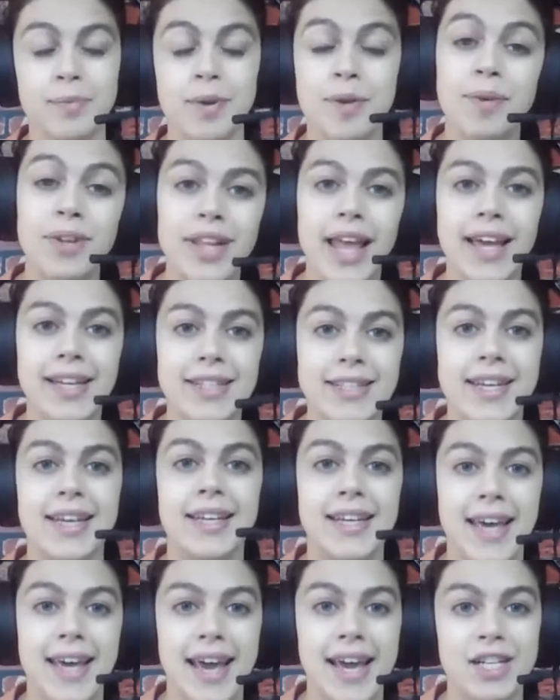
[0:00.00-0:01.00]
People like to
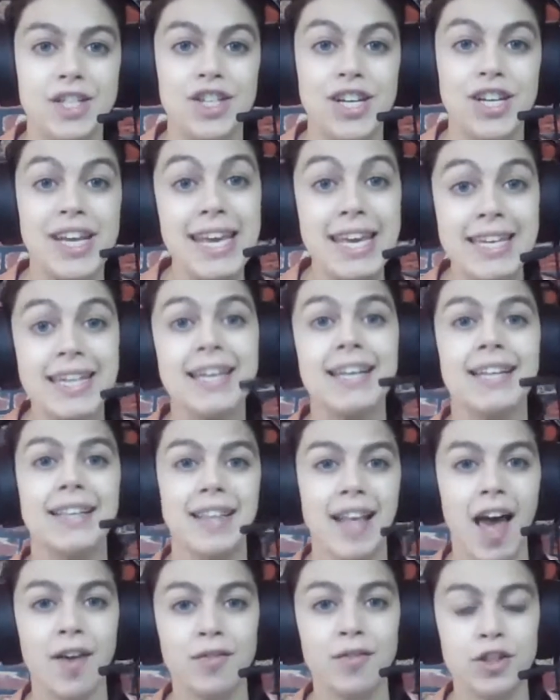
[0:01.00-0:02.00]
engage in
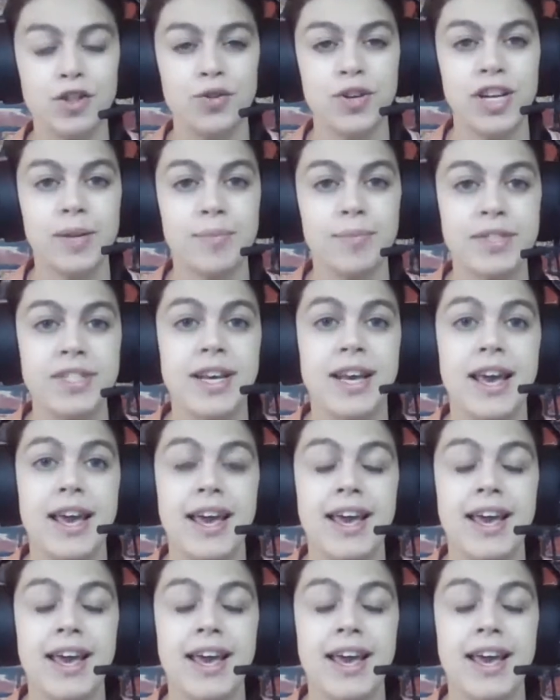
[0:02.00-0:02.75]
live streams